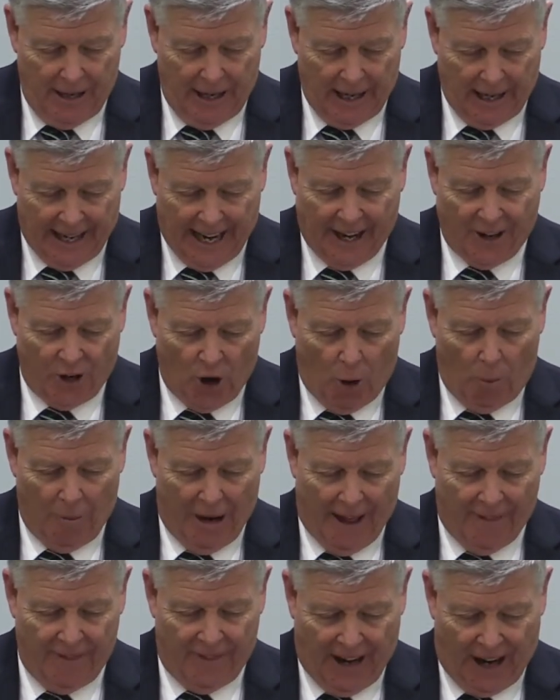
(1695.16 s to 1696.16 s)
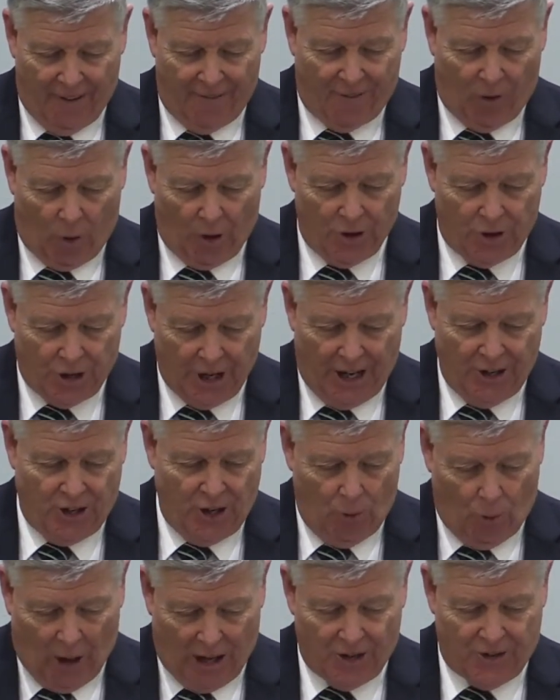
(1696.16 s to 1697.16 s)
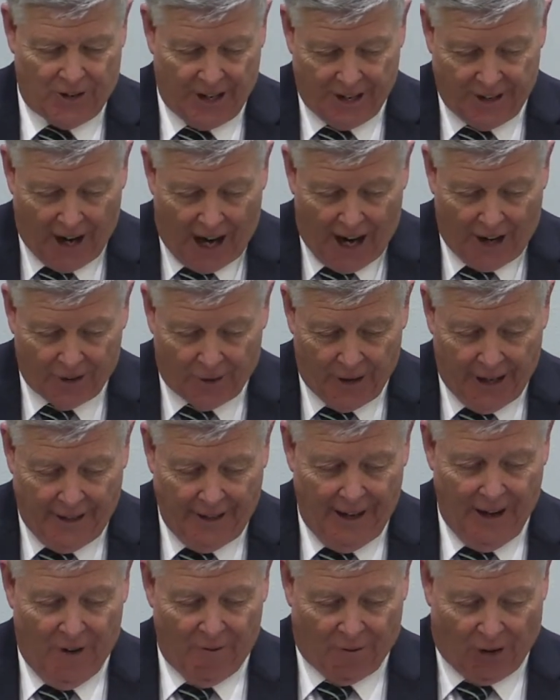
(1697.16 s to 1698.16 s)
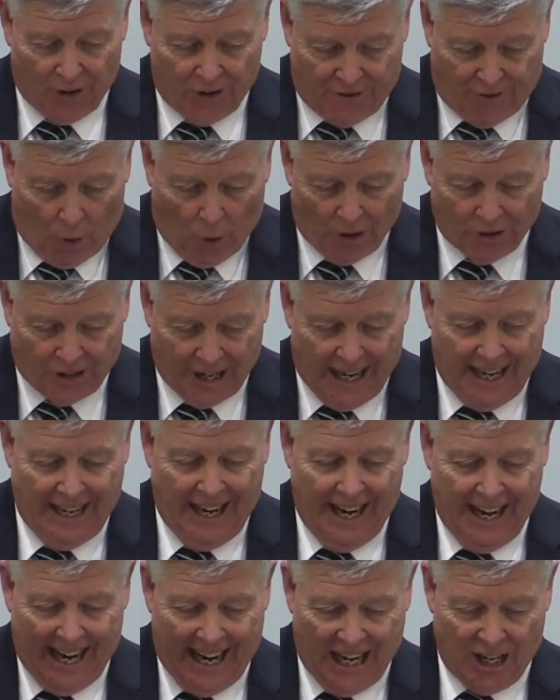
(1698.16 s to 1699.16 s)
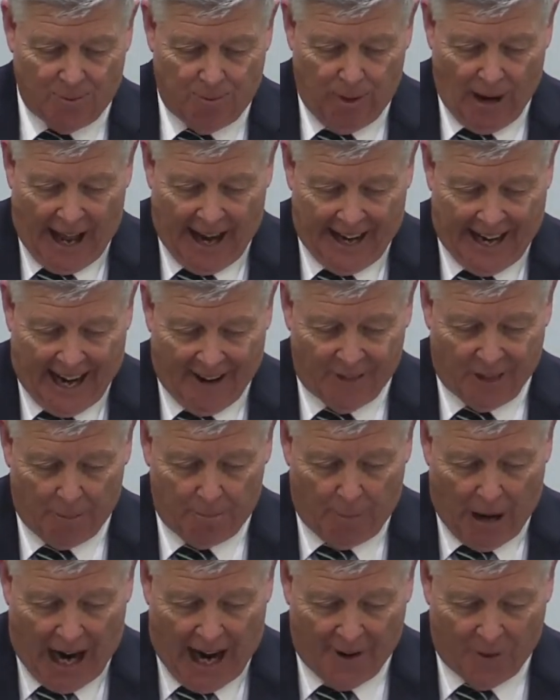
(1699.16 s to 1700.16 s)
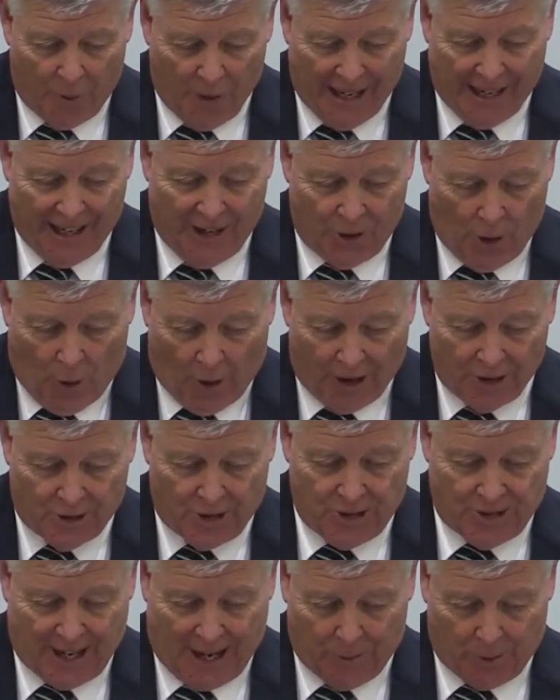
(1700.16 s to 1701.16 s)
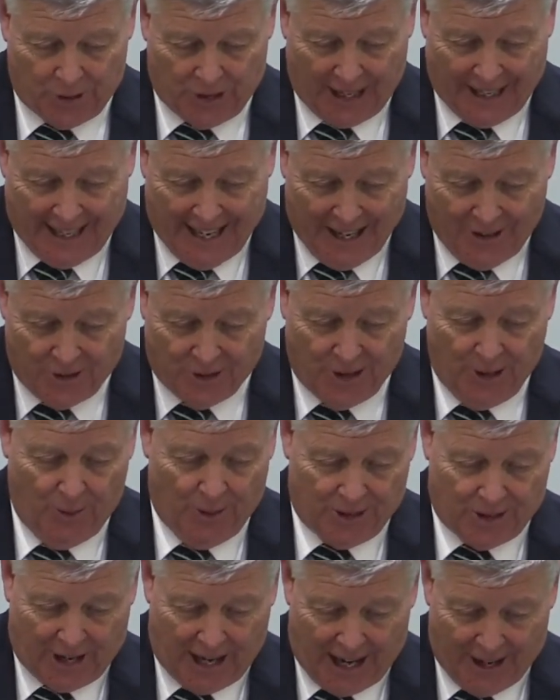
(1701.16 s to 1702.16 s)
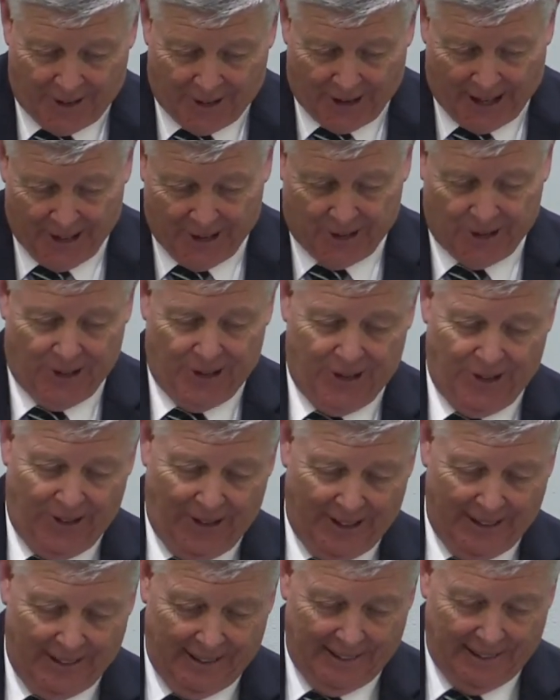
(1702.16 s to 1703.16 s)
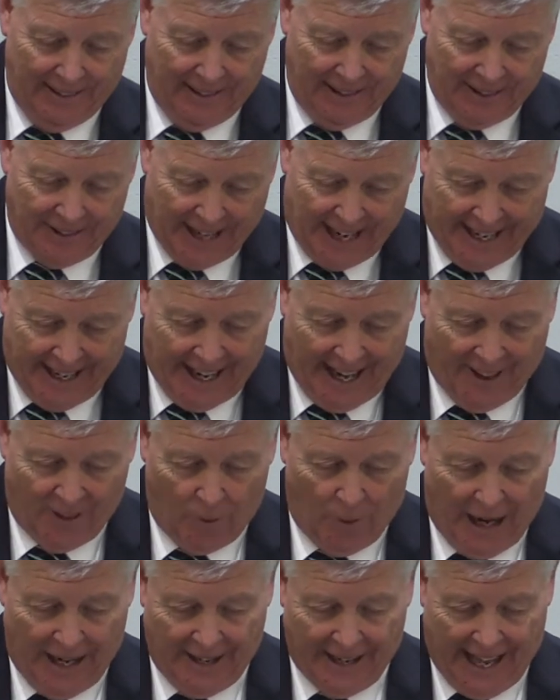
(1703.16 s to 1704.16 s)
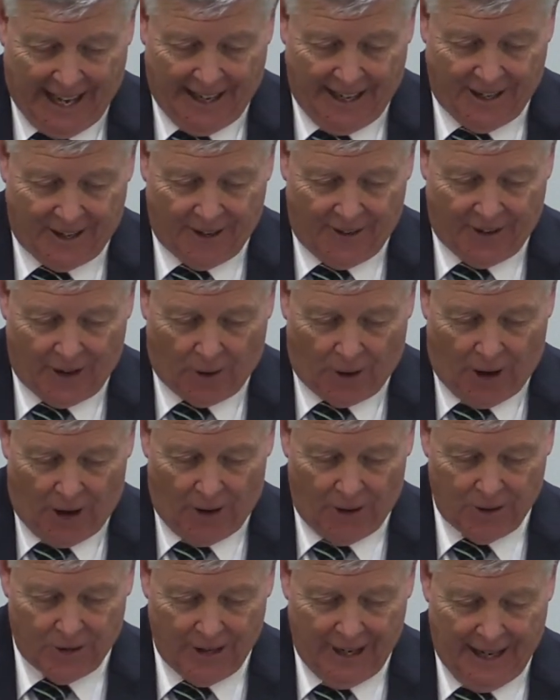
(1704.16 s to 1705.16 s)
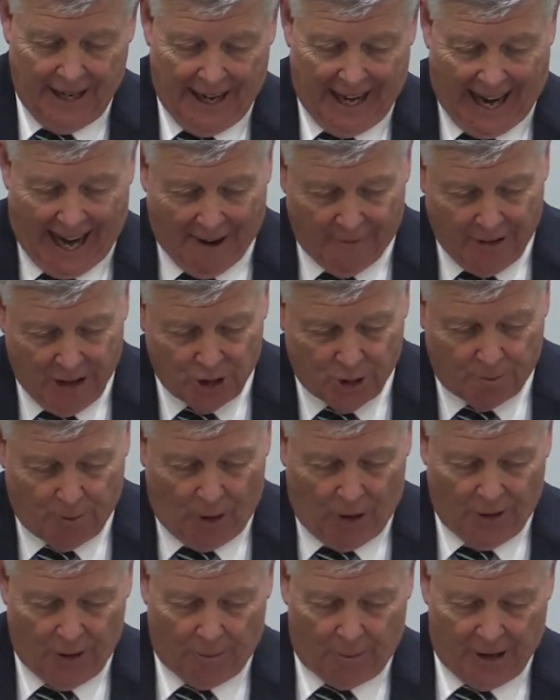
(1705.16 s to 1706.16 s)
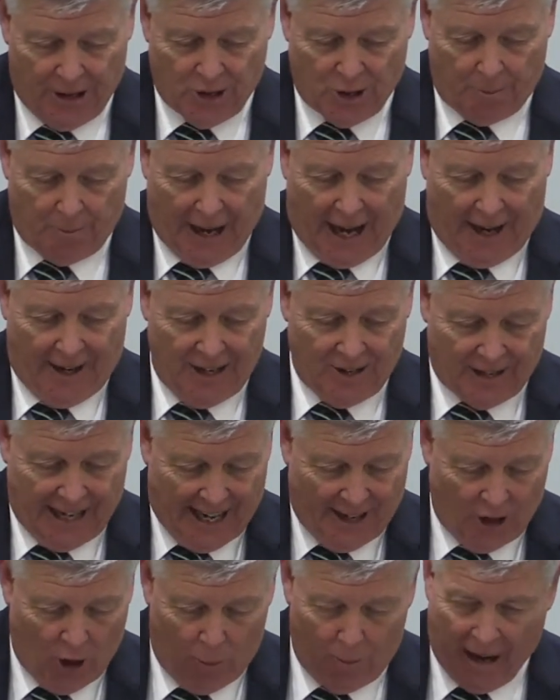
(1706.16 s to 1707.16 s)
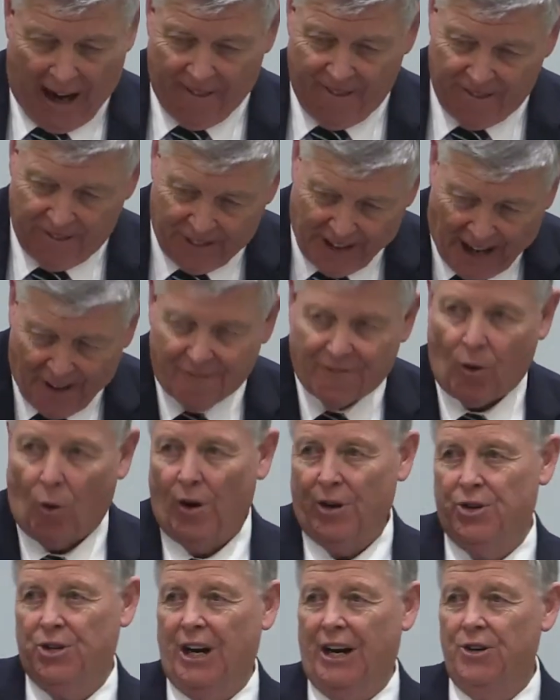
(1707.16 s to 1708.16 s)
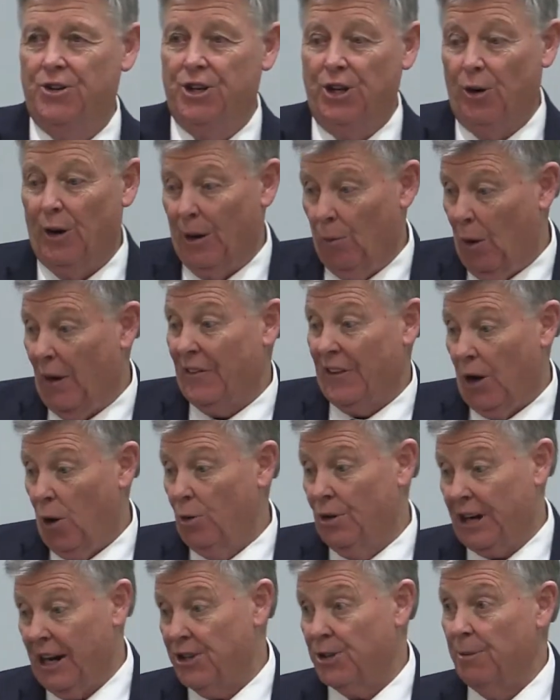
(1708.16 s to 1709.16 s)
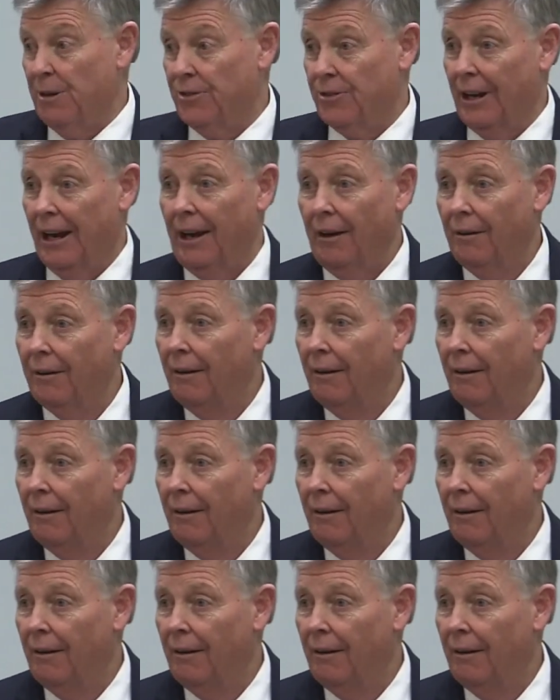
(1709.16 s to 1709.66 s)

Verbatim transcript: Let no man therefore judge you. What's the doctrine? Verse 14, he's blotted out the bond written in ordinances that was against you, was contrary to you, taken out of the way, nailed into the cross, having to spoil the principalities. Let no man therefore judge you in what the Old Testament said.